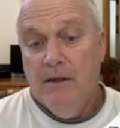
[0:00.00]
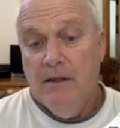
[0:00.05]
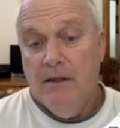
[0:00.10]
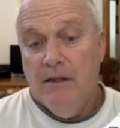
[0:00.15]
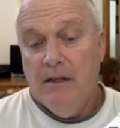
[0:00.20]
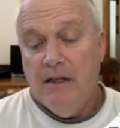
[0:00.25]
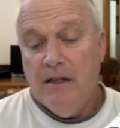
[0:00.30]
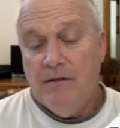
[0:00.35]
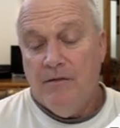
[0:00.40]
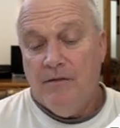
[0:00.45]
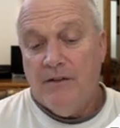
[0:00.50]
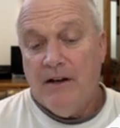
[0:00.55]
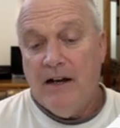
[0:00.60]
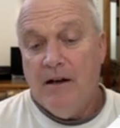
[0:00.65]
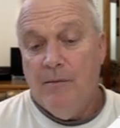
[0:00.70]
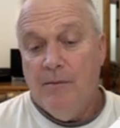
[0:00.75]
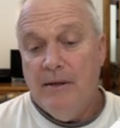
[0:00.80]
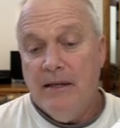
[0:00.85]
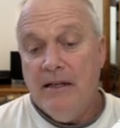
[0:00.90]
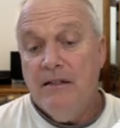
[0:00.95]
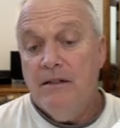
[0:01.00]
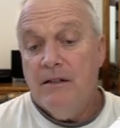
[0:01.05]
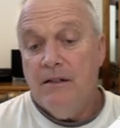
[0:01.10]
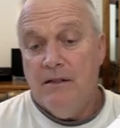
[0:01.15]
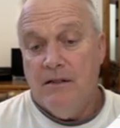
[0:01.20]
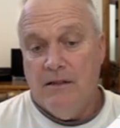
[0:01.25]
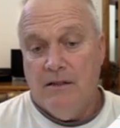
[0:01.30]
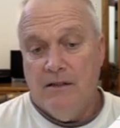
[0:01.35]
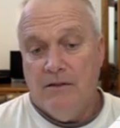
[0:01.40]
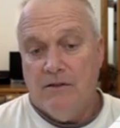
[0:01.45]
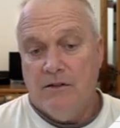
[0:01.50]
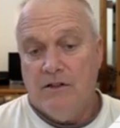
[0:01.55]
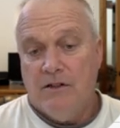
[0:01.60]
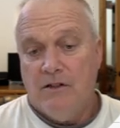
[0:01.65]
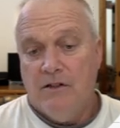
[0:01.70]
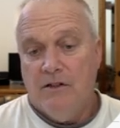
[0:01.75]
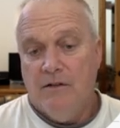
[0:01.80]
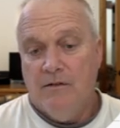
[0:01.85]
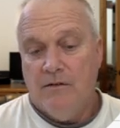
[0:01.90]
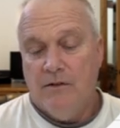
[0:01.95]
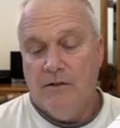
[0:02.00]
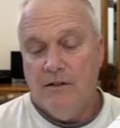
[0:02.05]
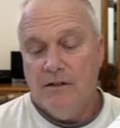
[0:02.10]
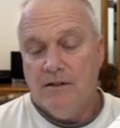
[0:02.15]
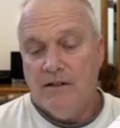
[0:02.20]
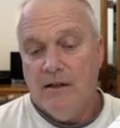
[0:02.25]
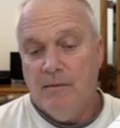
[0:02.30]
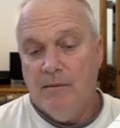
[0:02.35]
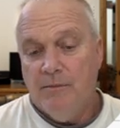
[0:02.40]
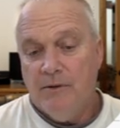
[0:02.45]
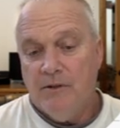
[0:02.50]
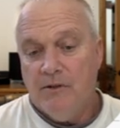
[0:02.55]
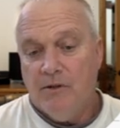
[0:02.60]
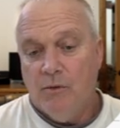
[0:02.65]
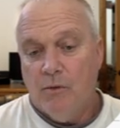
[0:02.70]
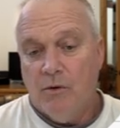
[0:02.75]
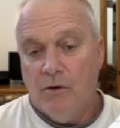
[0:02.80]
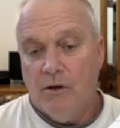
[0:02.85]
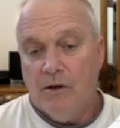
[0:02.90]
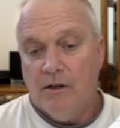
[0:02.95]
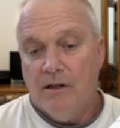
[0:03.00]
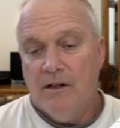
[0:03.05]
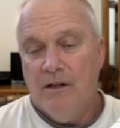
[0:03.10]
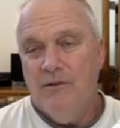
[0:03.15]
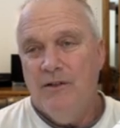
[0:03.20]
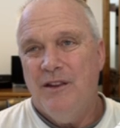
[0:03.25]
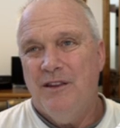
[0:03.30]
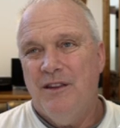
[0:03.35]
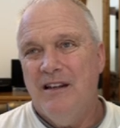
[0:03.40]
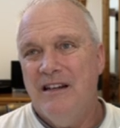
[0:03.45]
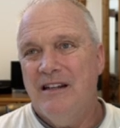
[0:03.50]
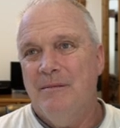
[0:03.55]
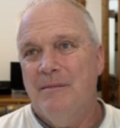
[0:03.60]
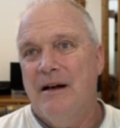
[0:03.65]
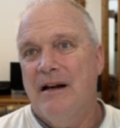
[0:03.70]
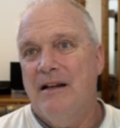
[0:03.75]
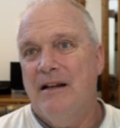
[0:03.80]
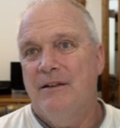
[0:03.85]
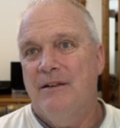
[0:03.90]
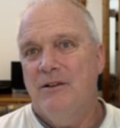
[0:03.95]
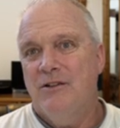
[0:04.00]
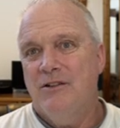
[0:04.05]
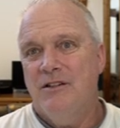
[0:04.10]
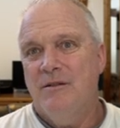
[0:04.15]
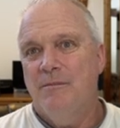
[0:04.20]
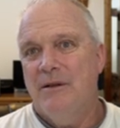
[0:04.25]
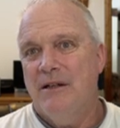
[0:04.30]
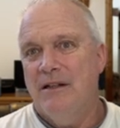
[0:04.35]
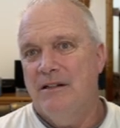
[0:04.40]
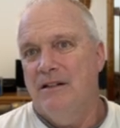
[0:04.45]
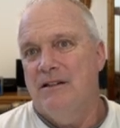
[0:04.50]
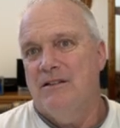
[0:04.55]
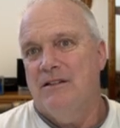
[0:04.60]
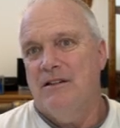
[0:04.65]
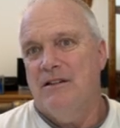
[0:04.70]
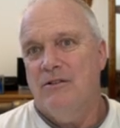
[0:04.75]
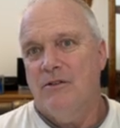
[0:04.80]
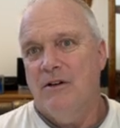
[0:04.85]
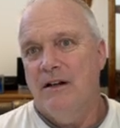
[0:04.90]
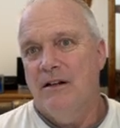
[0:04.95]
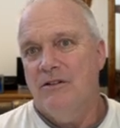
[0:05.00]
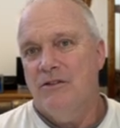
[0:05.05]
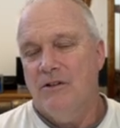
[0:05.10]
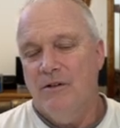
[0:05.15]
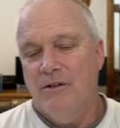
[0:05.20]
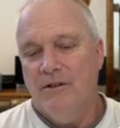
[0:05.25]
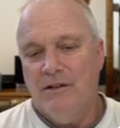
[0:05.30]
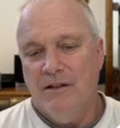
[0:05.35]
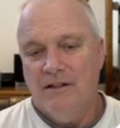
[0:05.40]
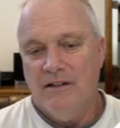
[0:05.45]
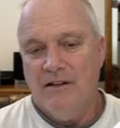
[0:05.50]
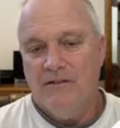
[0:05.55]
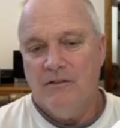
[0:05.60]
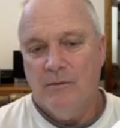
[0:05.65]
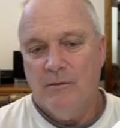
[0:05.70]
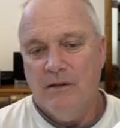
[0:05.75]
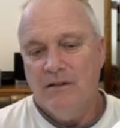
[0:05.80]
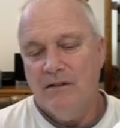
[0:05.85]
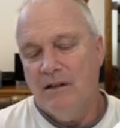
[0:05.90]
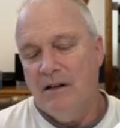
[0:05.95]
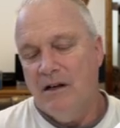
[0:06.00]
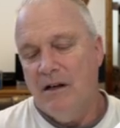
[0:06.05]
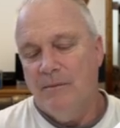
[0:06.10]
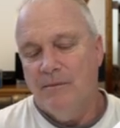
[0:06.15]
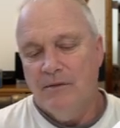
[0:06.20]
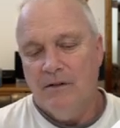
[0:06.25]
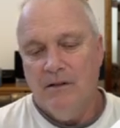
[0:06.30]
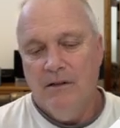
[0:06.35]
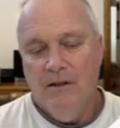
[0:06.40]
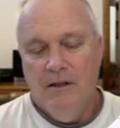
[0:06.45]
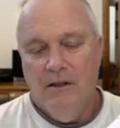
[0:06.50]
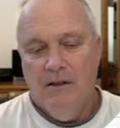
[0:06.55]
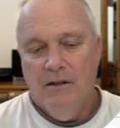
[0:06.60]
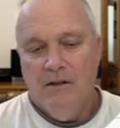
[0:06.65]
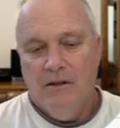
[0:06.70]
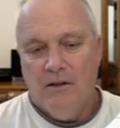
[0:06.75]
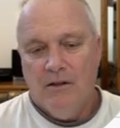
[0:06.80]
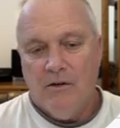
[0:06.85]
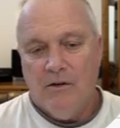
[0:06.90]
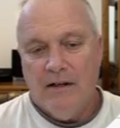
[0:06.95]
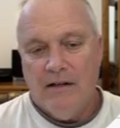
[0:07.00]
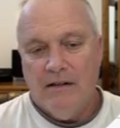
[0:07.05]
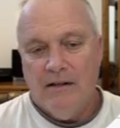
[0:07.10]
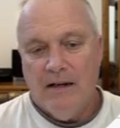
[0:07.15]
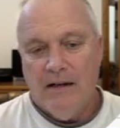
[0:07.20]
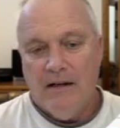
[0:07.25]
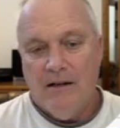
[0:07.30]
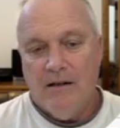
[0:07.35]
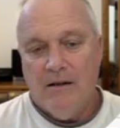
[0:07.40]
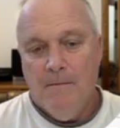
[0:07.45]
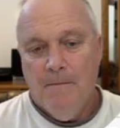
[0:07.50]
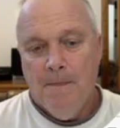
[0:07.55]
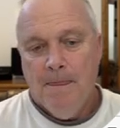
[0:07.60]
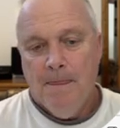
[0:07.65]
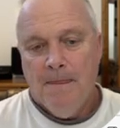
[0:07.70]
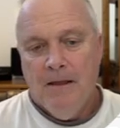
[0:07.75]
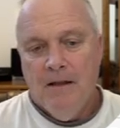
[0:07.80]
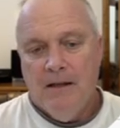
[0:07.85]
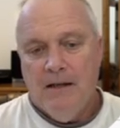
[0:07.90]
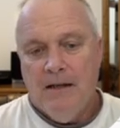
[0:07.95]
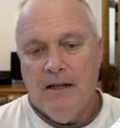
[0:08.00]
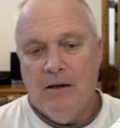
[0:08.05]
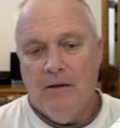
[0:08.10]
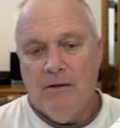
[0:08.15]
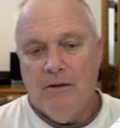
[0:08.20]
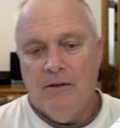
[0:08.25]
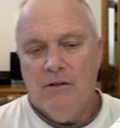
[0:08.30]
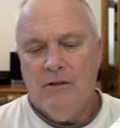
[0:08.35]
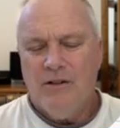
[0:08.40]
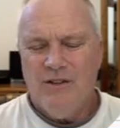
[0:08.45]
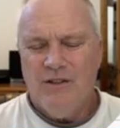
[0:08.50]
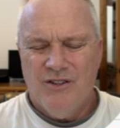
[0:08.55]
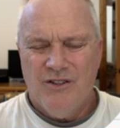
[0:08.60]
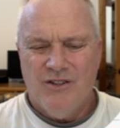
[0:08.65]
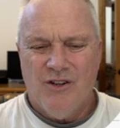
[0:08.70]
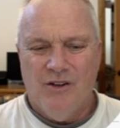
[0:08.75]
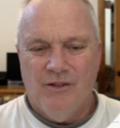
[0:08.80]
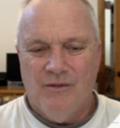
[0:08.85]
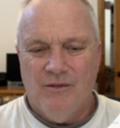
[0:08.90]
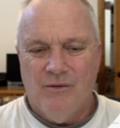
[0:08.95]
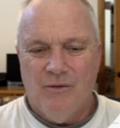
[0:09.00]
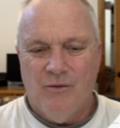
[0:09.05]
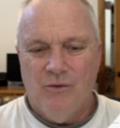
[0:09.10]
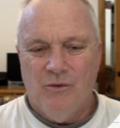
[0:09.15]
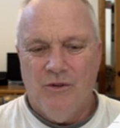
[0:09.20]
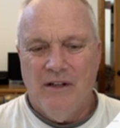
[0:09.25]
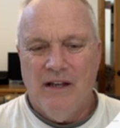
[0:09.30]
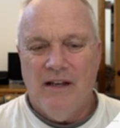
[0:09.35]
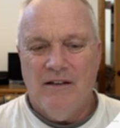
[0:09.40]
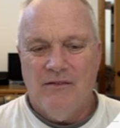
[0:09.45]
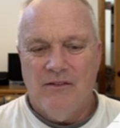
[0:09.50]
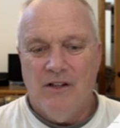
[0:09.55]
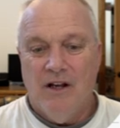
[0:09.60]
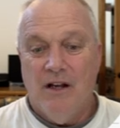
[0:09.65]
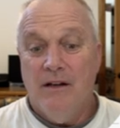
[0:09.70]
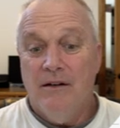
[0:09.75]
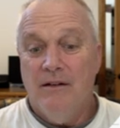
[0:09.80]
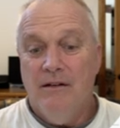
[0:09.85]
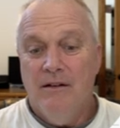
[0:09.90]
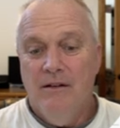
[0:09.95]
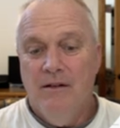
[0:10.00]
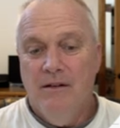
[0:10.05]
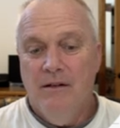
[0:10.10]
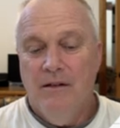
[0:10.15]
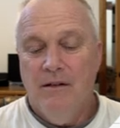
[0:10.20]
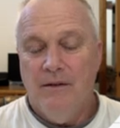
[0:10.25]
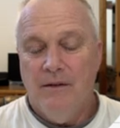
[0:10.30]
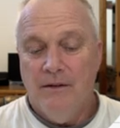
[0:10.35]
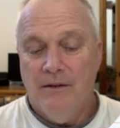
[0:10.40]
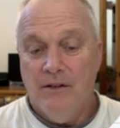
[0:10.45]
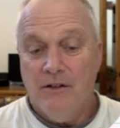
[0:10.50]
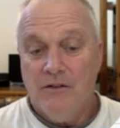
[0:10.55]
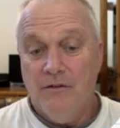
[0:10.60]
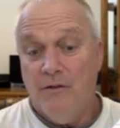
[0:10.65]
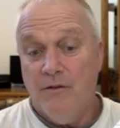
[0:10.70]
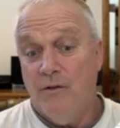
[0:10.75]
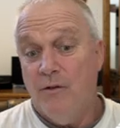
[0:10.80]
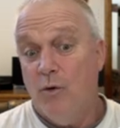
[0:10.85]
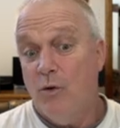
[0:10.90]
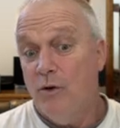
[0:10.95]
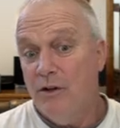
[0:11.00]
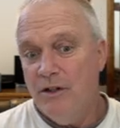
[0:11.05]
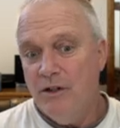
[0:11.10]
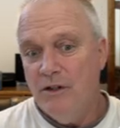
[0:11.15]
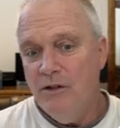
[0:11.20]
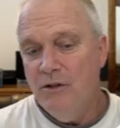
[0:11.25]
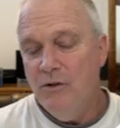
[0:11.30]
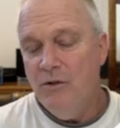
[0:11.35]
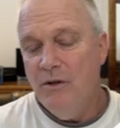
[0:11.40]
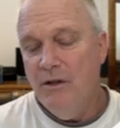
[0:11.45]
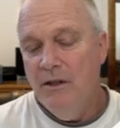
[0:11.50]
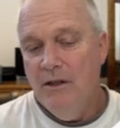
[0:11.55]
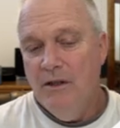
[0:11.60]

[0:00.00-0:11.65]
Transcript: in file maintenance for this template to work? And if you think about it, there's dependencies, right? Certain things have to be set up to create data. Now, your consultant will have done this for you,